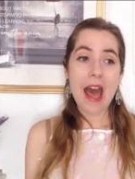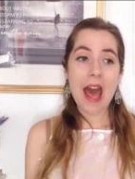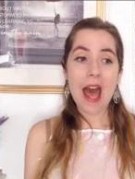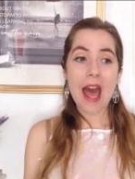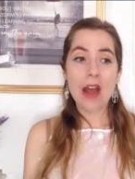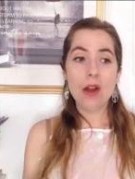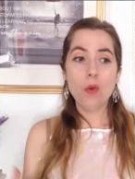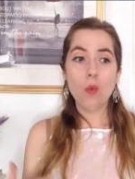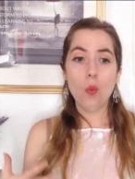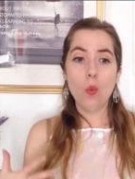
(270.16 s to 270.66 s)

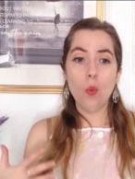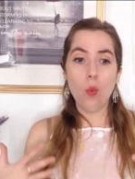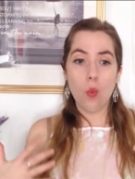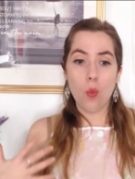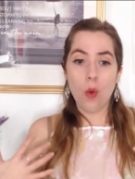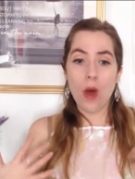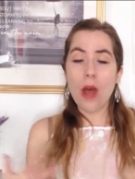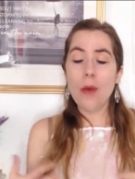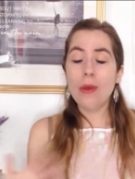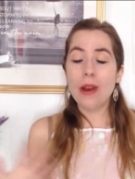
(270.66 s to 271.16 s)
And
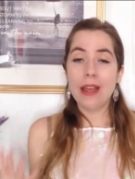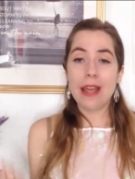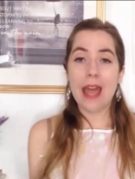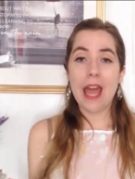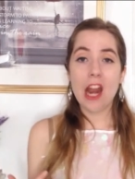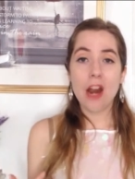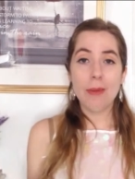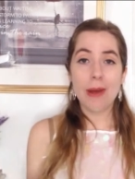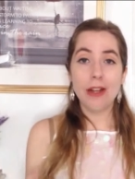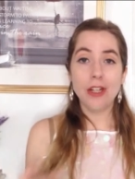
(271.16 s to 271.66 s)
why would I
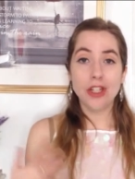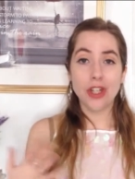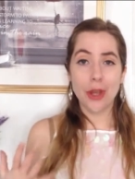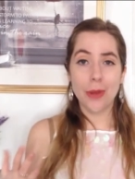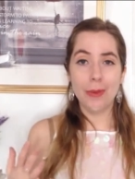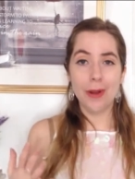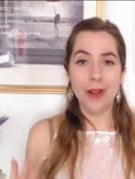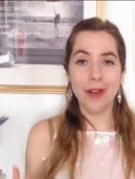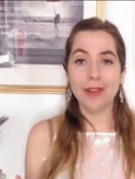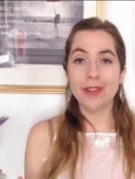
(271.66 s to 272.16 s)
care about Joe
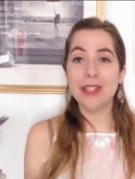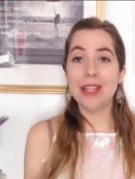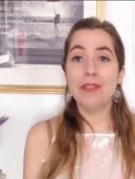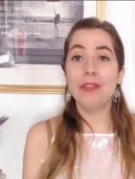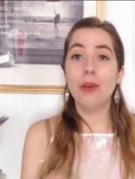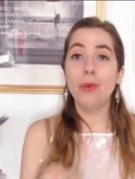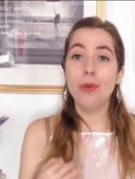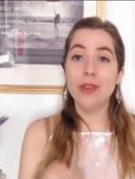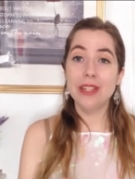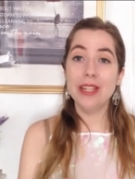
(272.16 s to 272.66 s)
Bloggs if
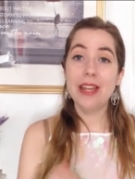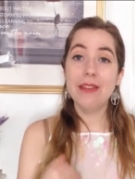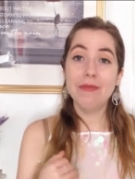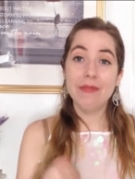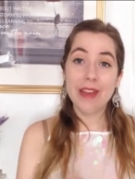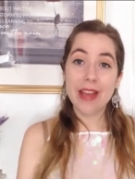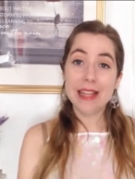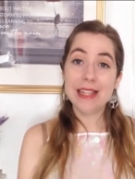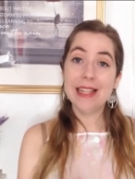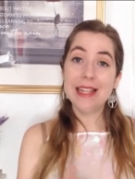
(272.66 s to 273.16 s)
I wasn't
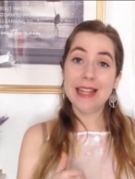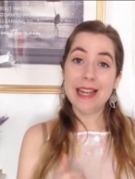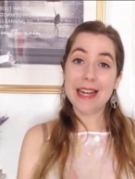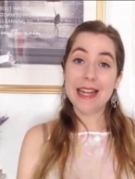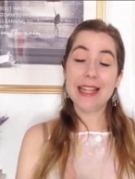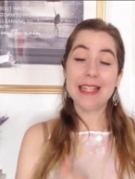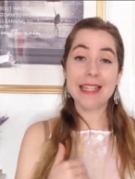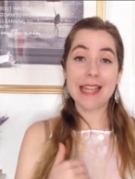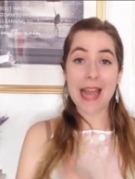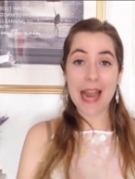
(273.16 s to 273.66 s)
invested in
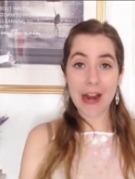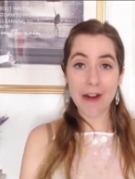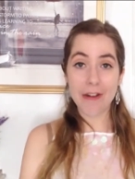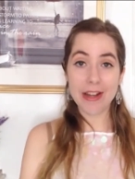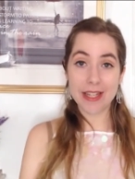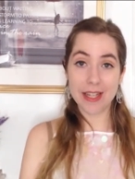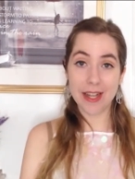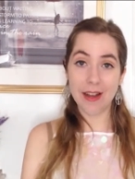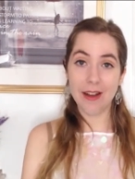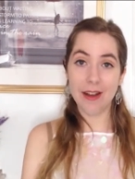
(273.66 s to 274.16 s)
his
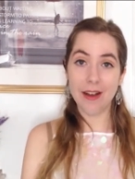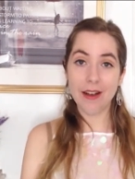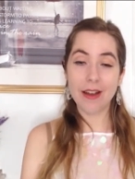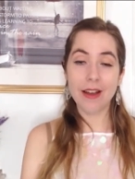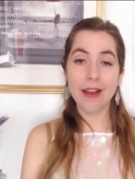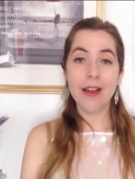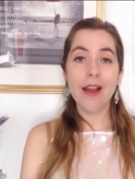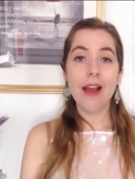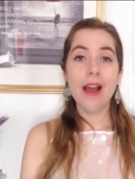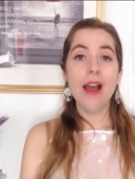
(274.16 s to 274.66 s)
character arc?
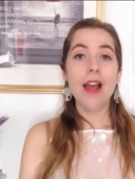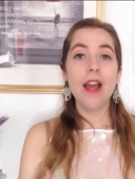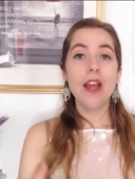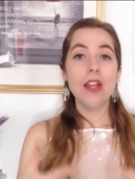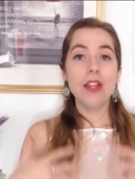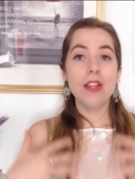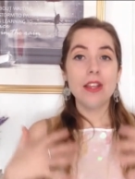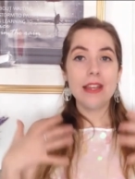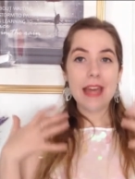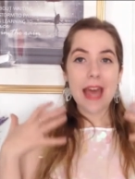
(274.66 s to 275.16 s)

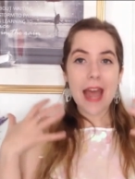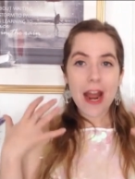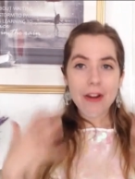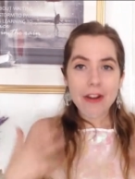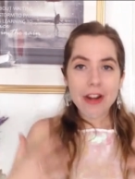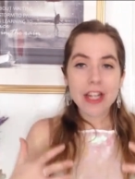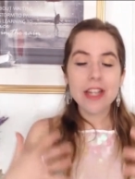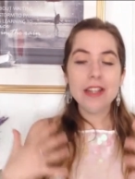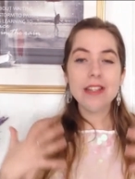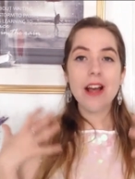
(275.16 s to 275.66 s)

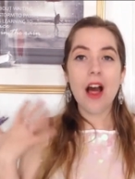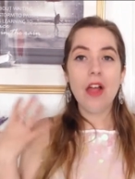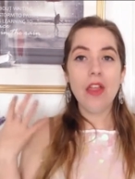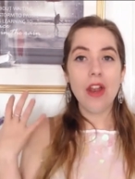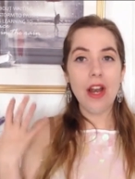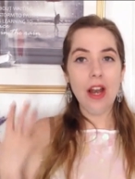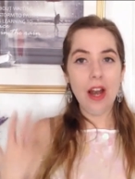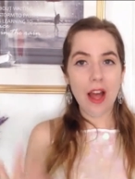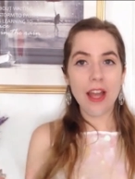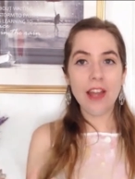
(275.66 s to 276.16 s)
Characters are the
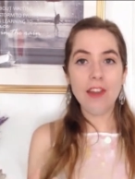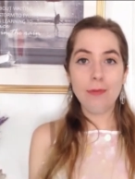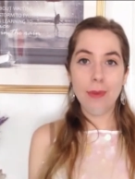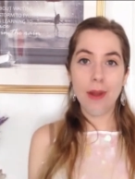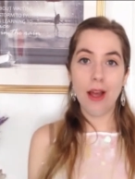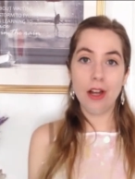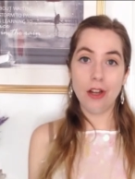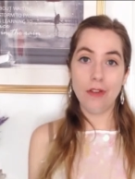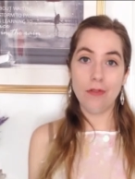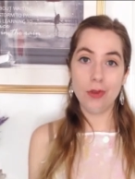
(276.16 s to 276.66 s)

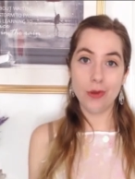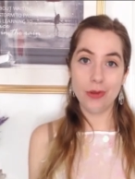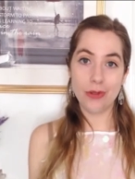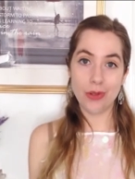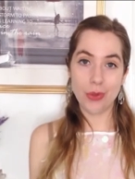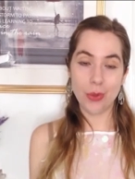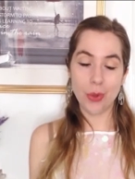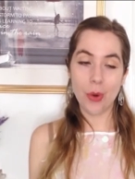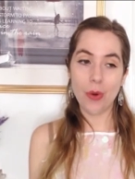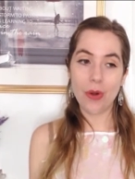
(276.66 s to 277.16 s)
lifeblood of your
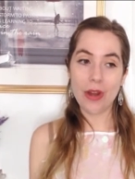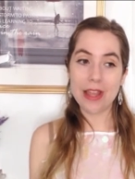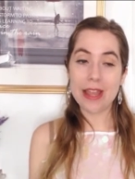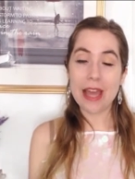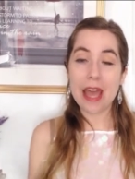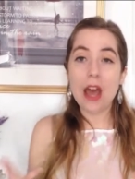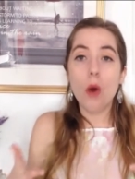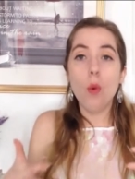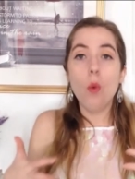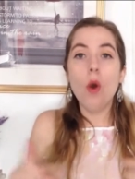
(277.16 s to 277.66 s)
story.
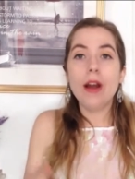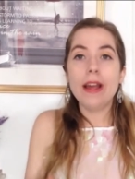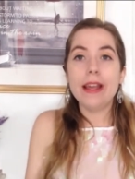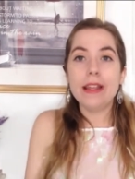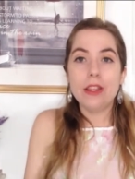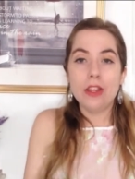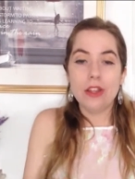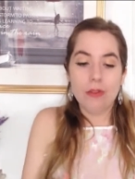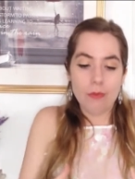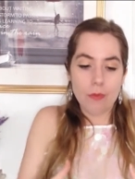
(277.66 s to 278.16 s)
They are what
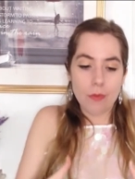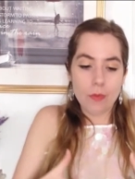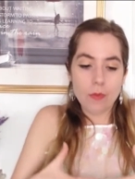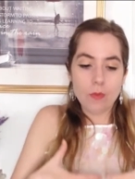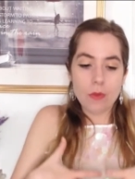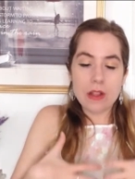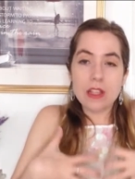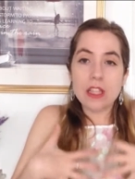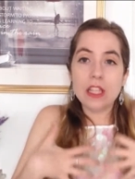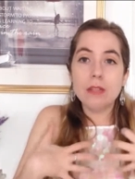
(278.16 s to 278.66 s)

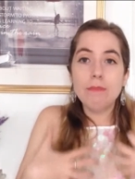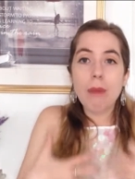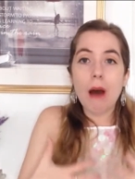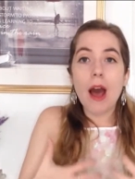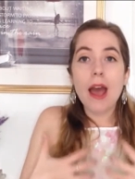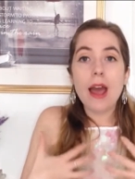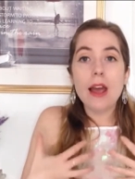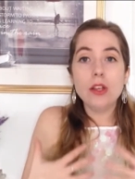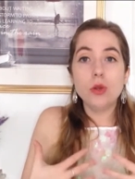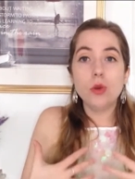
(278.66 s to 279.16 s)

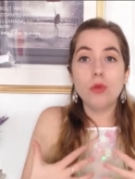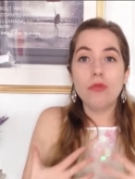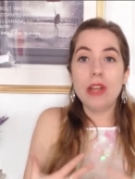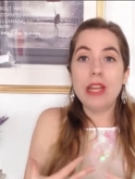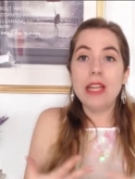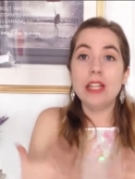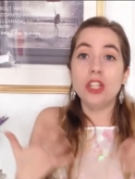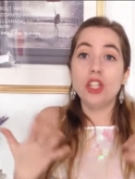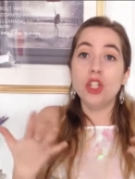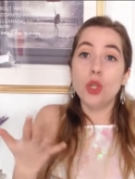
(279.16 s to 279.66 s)
inspires your
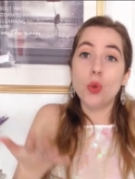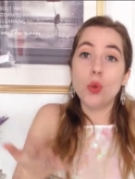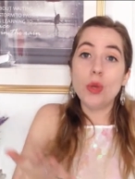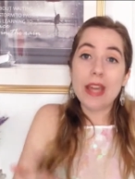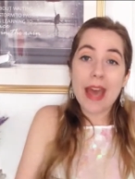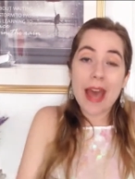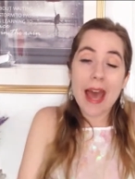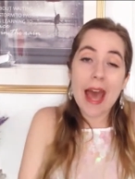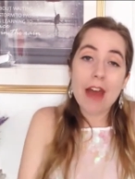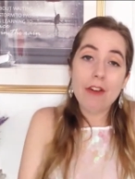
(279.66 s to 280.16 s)
reader to
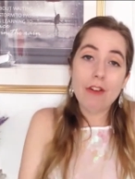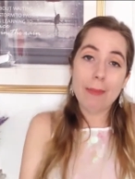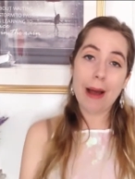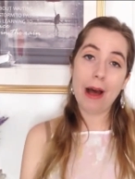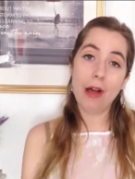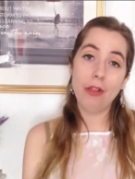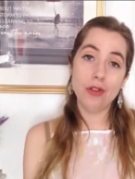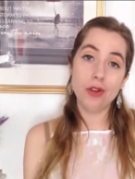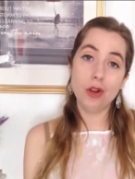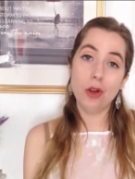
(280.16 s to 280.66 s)
care
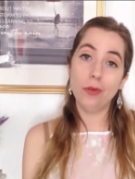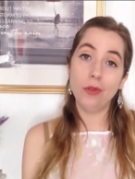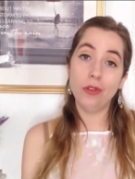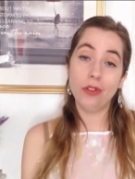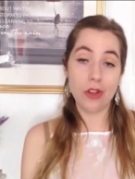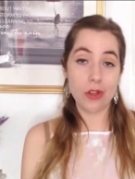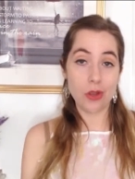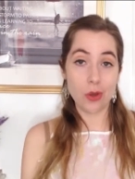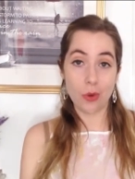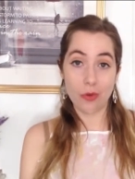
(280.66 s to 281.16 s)
about the novel
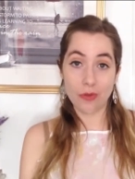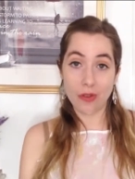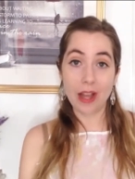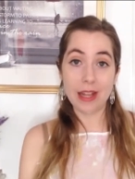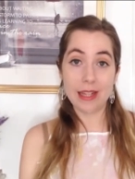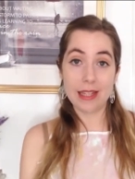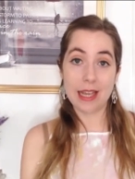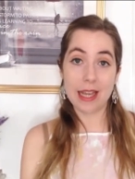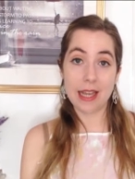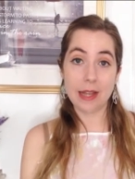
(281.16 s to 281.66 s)
that you're
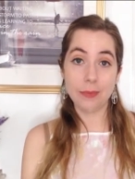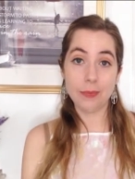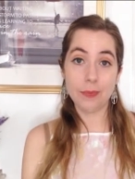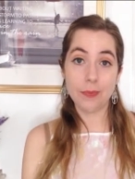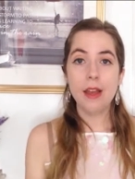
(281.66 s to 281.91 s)
writing.